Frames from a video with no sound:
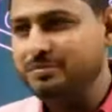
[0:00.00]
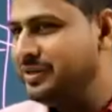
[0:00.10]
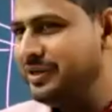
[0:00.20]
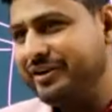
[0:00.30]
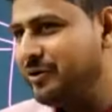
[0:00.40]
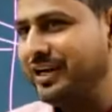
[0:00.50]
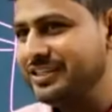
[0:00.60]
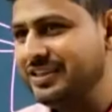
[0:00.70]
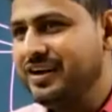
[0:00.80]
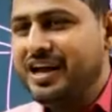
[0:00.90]
different
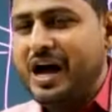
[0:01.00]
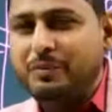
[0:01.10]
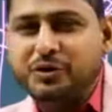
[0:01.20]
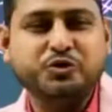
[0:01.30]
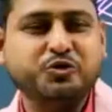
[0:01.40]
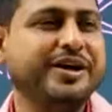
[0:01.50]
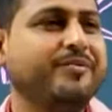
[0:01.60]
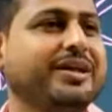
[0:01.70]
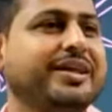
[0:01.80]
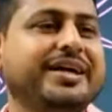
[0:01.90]
location, and we used to check
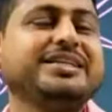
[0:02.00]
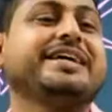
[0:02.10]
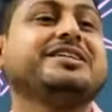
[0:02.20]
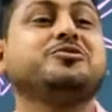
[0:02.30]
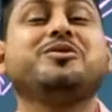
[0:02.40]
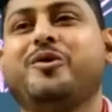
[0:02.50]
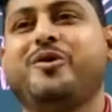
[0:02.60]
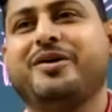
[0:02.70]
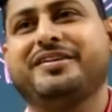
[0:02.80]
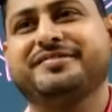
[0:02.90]
whether it is accessible or
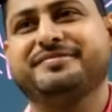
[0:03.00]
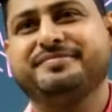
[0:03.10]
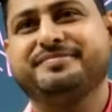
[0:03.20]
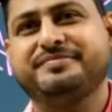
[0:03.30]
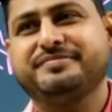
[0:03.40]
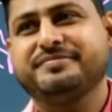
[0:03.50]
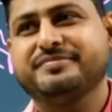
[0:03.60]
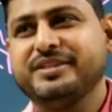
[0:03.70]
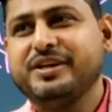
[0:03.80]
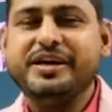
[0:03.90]
not.
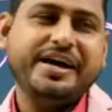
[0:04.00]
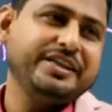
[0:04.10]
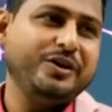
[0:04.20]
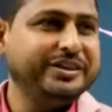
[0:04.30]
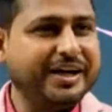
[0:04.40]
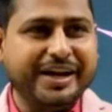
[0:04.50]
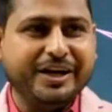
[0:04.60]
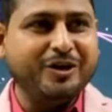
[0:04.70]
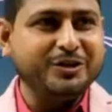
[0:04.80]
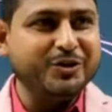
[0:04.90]
And the internet
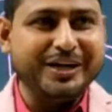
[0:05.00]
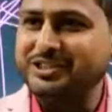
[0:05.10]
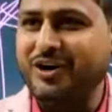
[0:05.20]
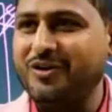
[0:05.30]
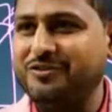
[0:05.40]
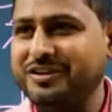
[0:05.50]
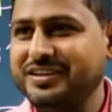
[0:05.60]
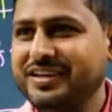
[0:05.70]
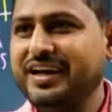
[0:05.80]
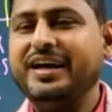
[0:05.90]
also, you can resolve.
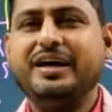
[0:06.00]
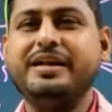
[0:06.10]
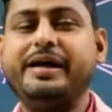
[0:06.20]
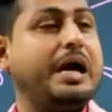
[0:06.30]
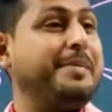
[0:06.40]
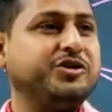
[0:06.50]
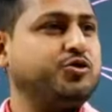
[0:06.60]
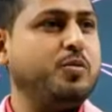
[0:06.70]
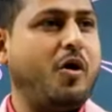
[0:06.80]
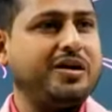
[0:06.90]
Like MX
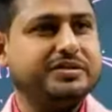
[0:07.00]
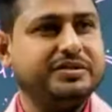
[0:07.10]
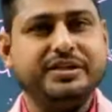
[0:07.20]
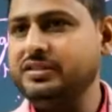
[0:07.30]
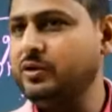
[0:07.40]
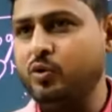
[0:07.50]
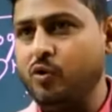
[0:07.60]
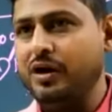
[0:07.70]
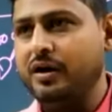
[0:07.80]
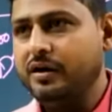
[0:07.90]
Toolbox is the tool.
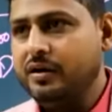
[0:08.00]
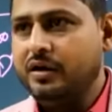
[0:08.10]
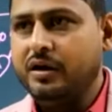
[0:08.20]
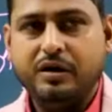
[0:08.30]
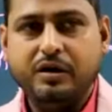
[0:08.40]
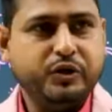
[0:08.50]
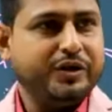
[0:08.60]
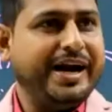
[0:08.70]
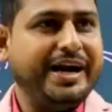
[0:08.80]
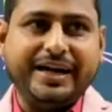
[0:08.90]
You can
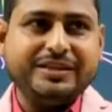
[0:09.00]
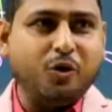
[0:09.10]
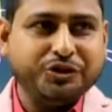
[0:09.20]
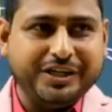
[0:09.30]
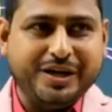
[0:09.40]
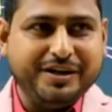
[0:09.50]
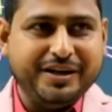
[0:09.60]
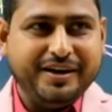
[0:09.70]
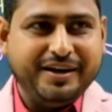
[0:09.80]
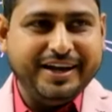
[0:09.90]
enter the host name
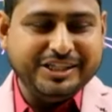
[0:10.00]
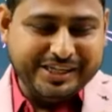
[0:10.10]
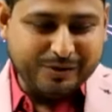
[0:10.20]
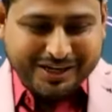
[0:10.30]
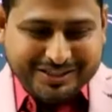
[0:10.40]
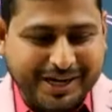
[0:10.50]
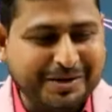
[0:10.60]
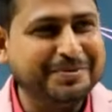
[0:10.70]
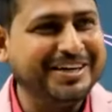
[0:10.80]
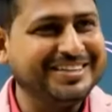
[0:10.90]
and check what is the IP
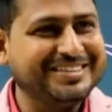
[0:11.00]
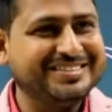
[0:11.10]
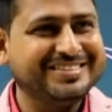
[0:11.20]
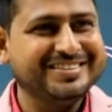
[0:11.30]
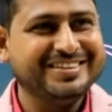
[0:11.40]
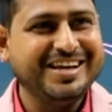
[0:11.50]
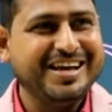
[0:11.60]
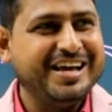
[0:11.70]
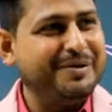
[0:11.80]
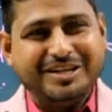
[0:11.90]
address.
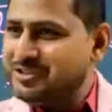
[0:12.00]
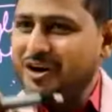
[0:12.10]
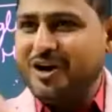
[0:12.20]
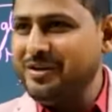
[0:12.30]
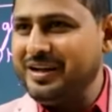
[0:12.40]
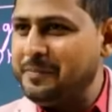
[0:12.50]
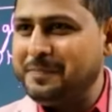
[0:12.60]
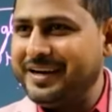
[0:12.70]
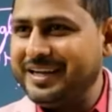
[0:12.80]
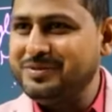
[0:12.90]
If it is resolving IP
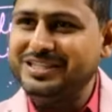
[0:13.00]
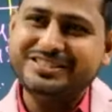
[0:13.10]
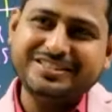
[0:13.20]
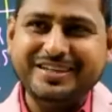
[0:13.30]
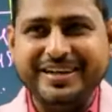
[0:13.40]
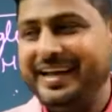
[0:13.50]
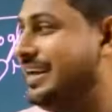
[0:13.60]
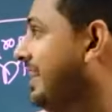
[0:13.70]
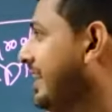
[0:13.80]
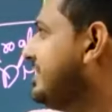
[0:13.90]
address, means
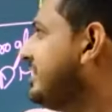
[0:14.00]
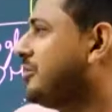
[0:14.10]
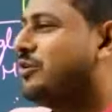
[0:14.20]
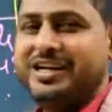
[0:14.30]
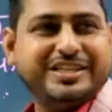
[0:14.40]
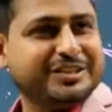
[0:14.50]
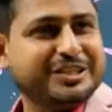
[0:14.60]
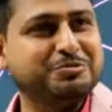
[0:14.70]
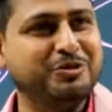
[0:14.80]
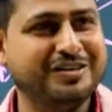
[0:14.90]
this record is
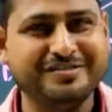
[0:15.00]
successful.